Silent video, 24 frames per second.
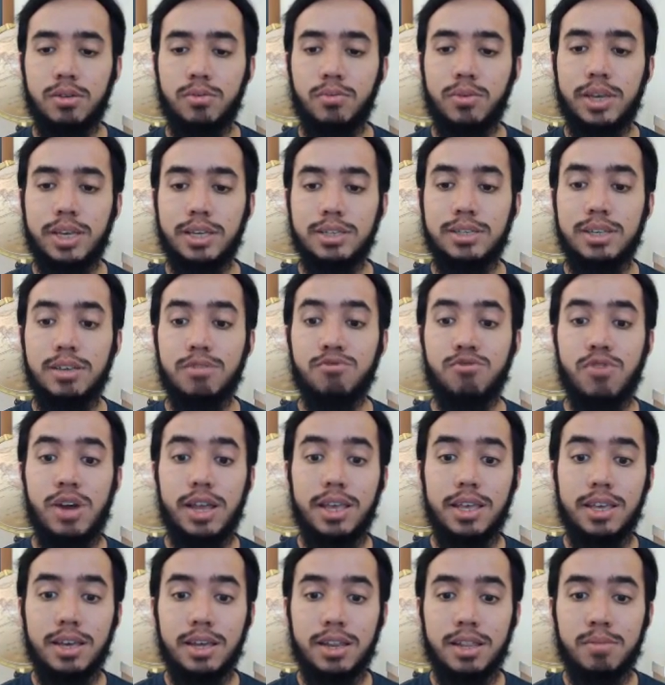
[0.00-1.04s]
we can see right
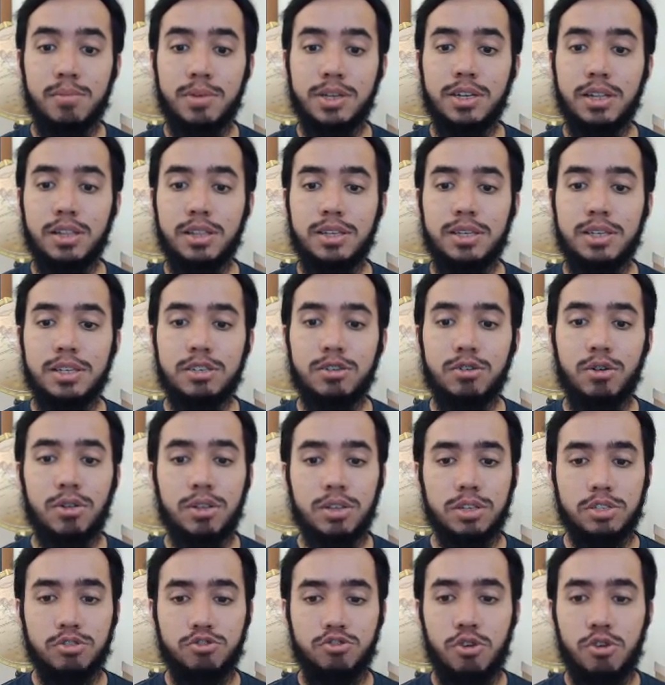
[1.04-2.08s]
here in the middle, this is called the
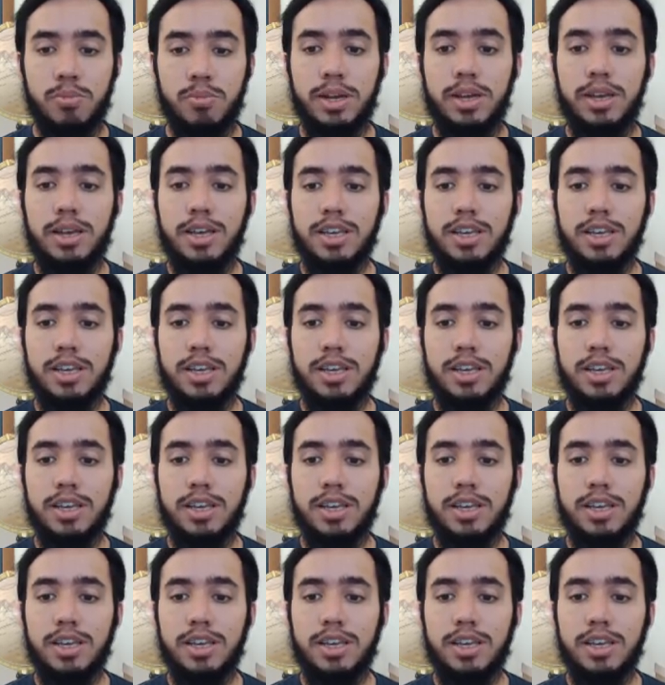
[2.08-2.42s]
stroma.